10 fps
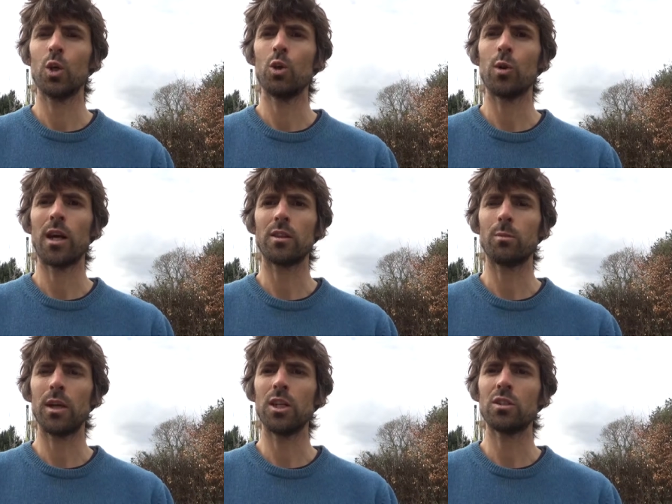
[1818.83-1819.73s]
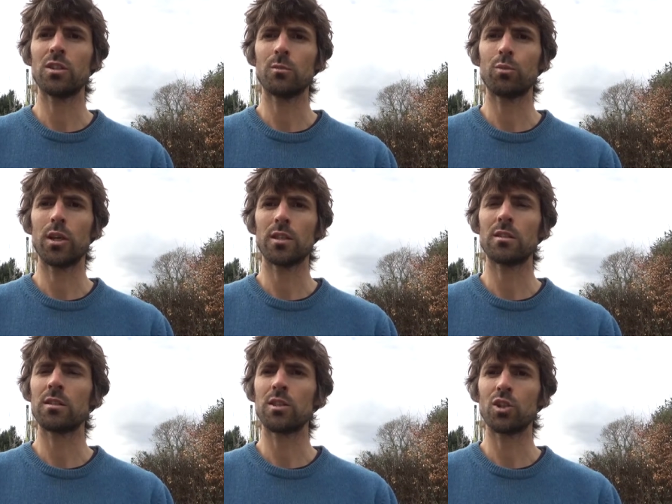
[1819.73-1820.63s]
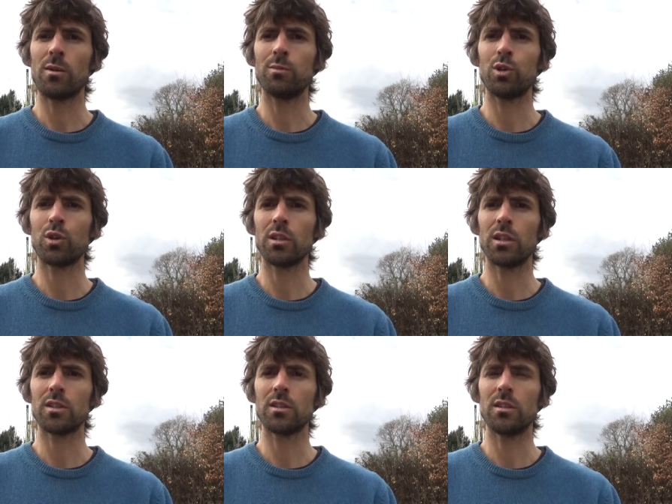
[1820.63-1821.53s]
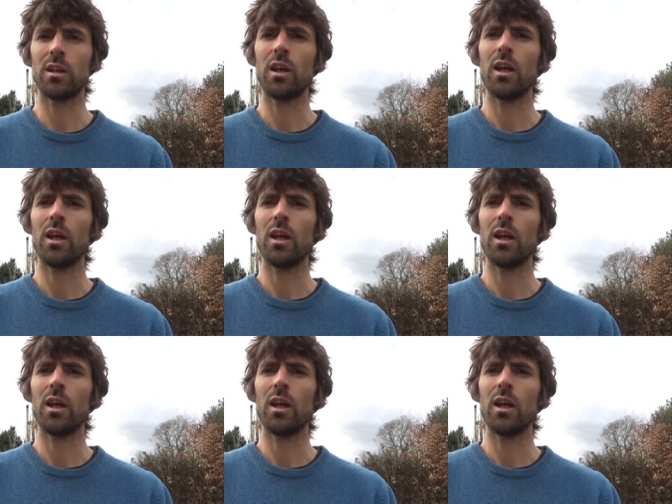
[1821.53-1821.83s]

who had the patience and presence to stop, look, and listen